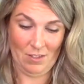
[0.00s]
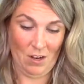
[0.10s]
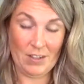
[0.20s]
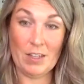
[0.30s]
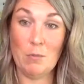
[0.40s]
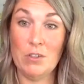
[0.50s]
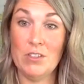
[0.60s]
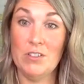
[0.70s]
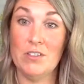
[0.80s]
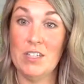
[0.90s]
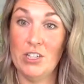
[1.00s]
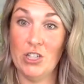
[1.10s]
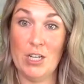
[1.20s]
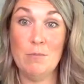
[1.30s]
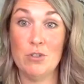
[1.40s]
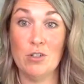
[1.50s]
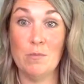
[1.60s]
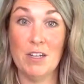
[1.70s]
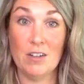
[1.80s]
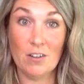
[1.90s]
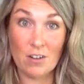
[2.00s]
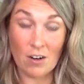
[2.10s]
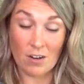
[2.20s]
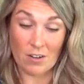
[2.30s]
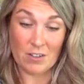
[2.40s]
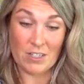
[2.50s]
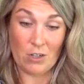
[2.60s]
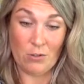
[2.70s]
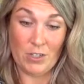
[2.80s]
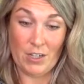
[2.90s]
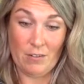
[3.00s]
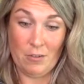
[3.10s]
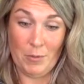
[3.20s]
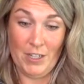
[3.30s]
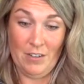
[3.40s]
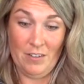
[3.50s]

I think Melissa St. James should make a tarot deck for me.